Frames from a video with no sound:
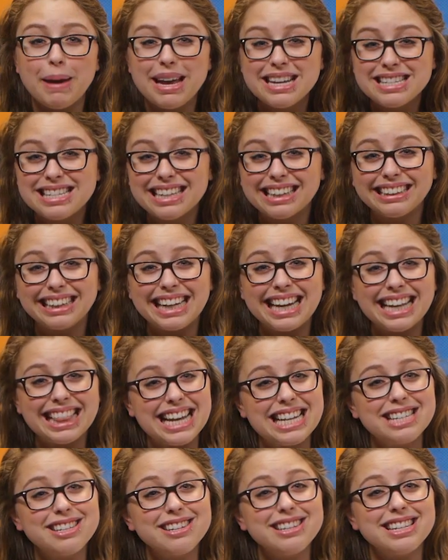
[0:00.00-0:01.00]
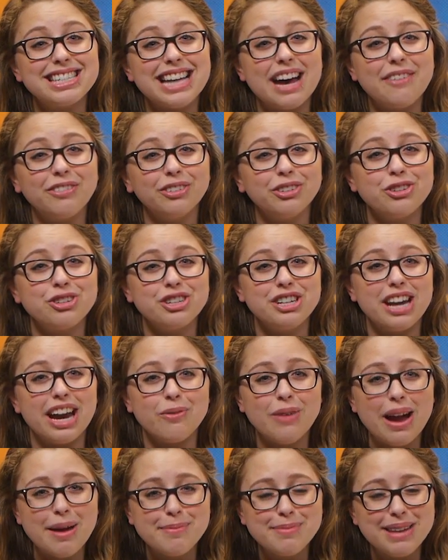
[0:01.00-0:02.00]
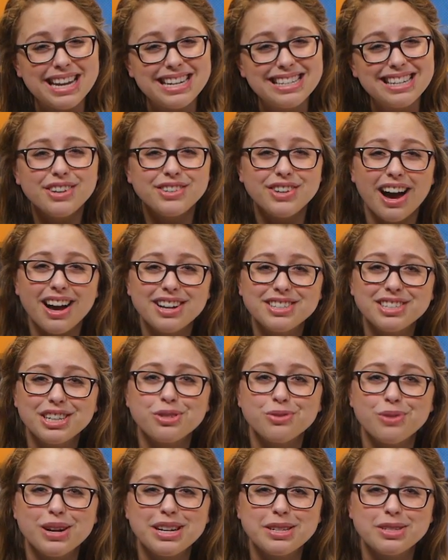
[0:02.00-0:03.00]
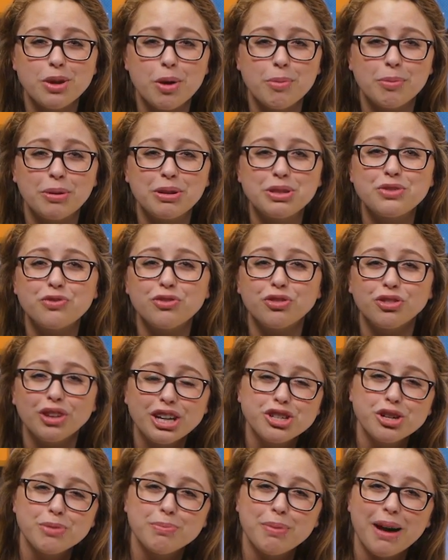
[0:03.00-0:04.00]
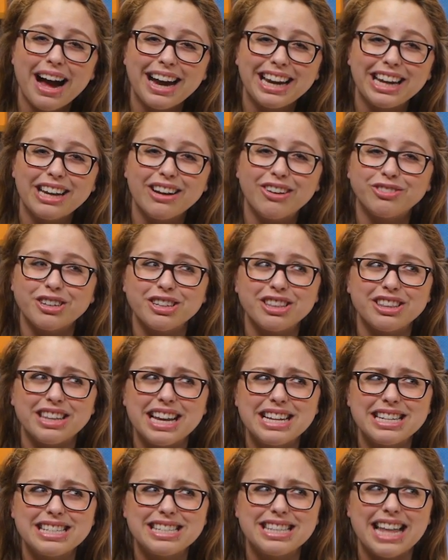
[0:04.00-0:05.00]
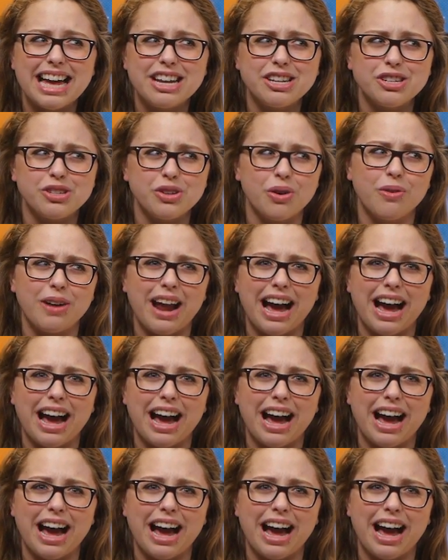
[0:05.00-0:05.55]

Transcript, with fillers: Basically, thanks to this evolutionary remnant, toxic stress hormones flood your body over things that don't